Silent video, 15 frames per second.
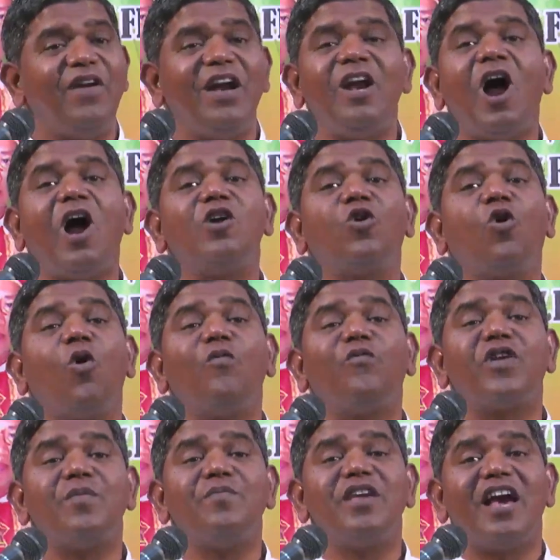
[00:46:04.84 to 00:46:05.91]
will not go
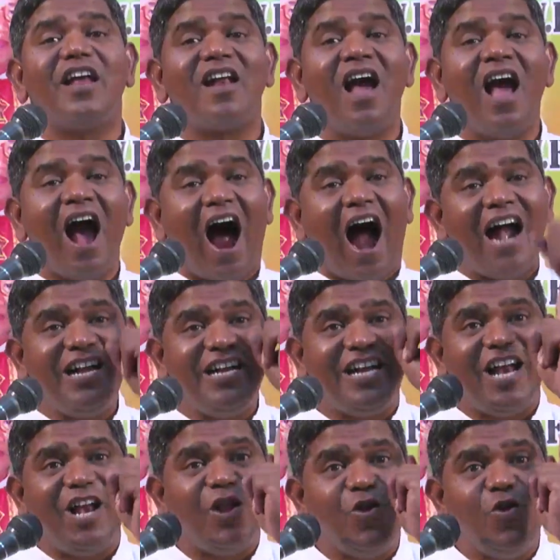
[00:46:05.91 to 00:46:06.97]
from here
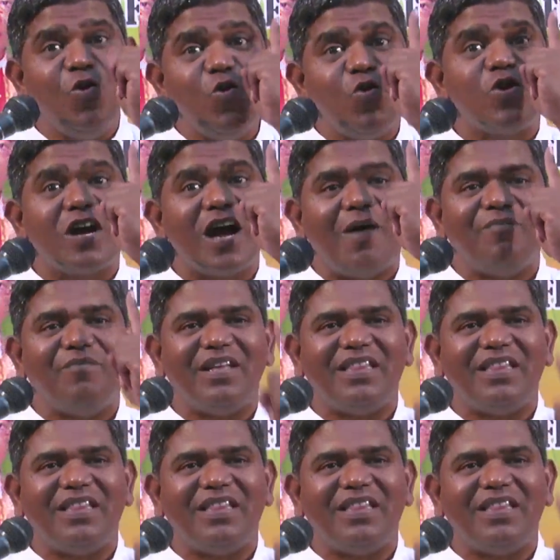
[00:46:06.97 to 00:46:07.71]
until you come